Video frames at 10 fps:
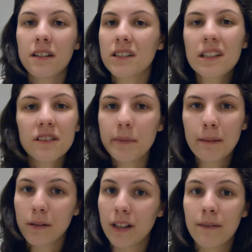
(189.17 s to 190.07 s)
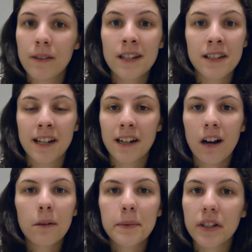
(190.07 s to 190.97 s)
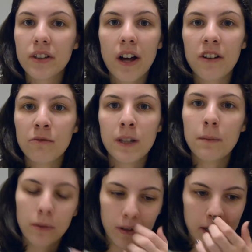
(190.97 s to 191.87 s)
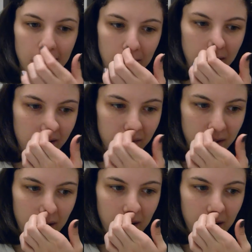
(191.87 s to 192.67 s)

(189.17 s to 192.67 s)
tons of people love this and it helped a lot of people I know of.